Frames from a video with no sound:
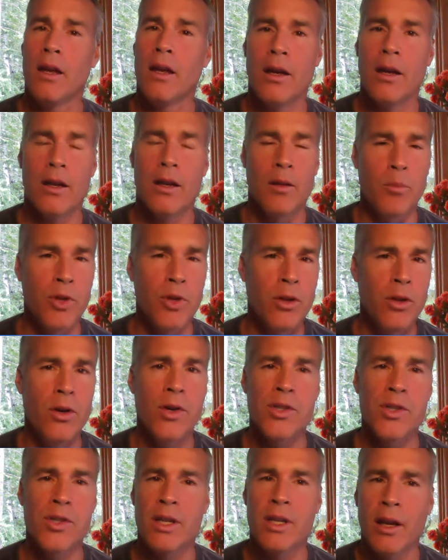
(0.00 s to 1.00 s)

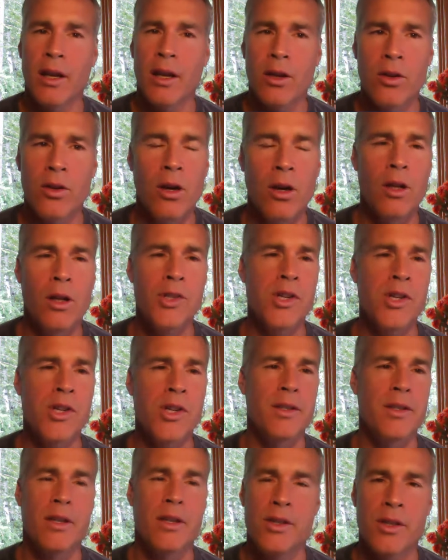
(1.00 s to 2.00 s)
computers and technology,
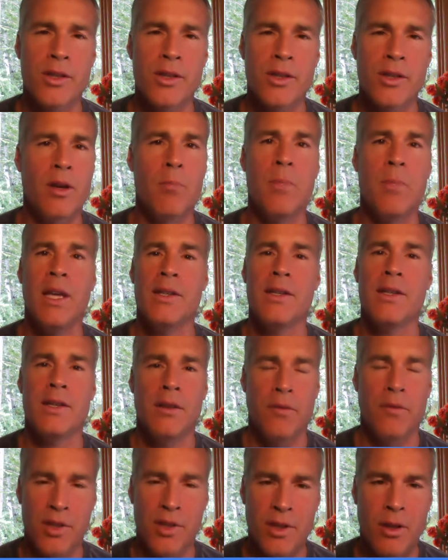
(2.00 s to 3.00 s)
and it's just an
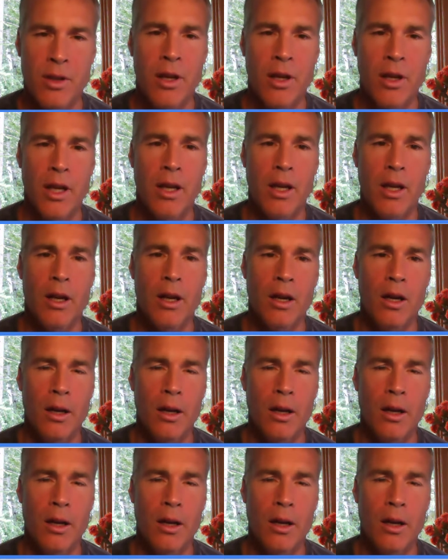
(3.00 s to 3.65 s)
amazing facility.